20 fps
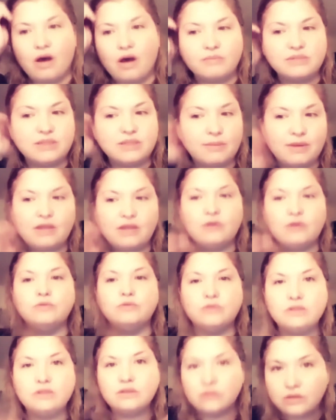somebody who's
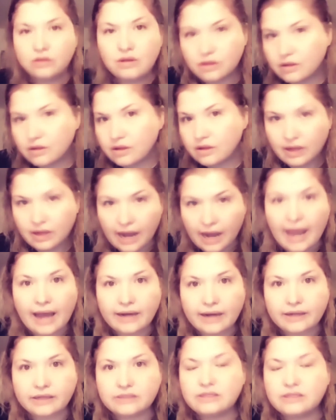an
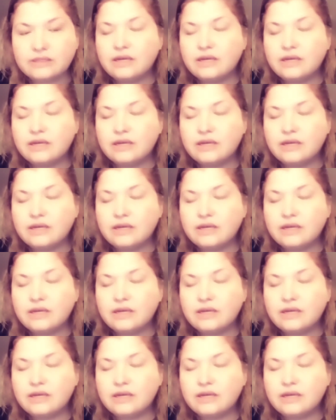addict.